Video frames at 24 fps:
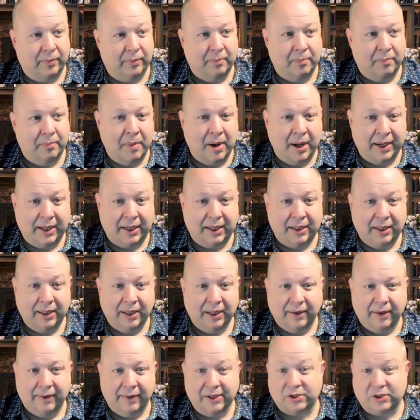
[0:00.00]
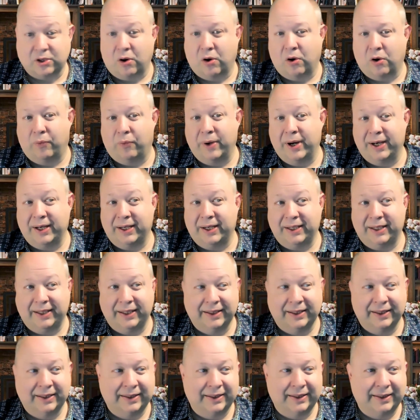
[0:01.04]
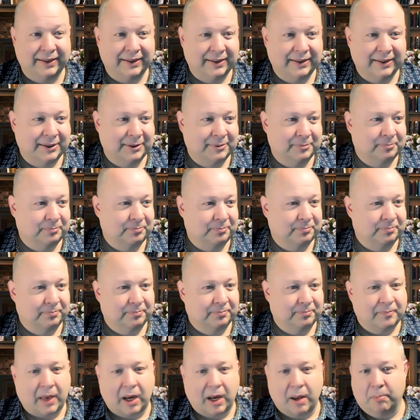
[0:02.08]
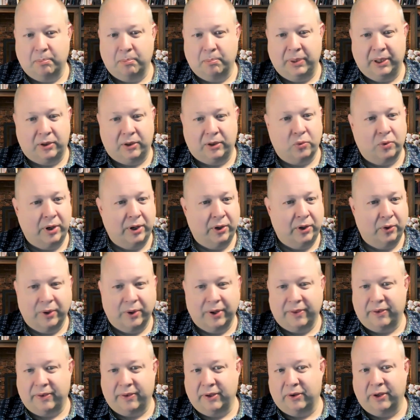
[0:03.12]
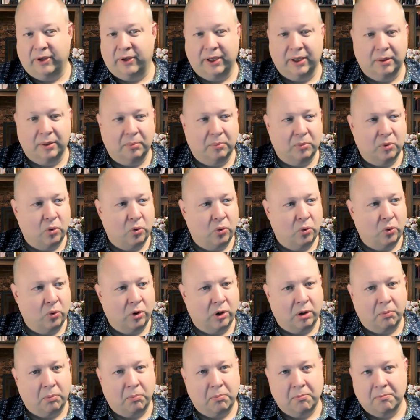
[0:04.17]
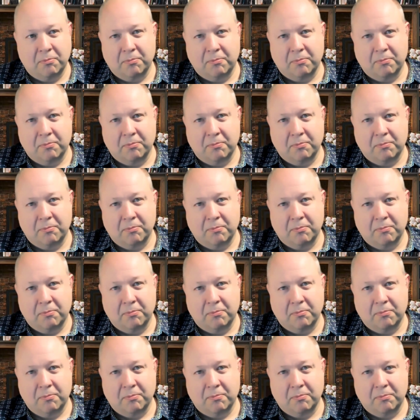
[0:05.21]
money that's already in Bitcoin or Ethereum or